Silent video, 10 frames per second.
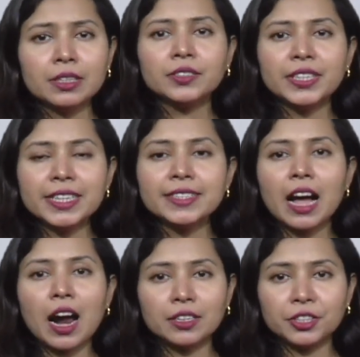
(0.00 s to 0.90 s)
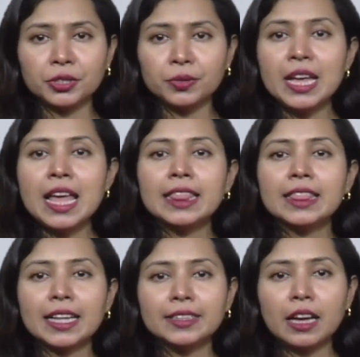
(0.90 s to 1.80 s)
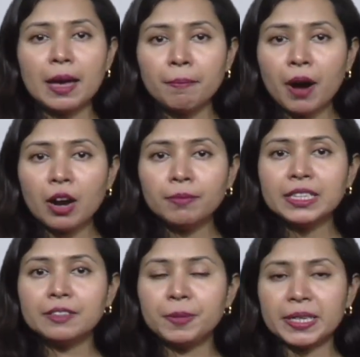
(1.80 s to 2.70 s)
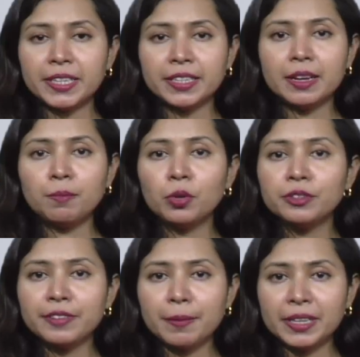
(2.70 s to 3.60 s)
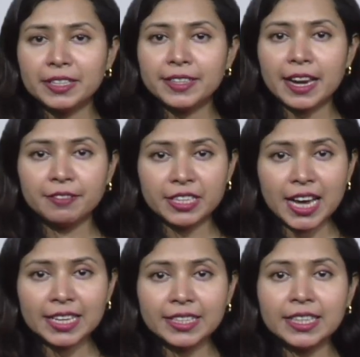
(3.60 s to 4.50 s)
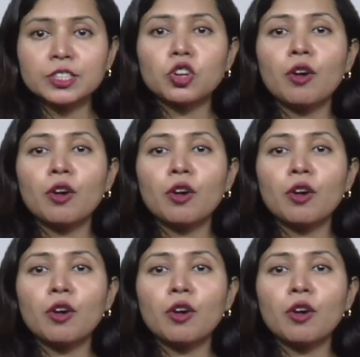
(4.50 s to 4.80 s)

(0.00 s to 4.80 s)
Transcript: Critics argue that the empowerment depicted in a post-feminist advertising is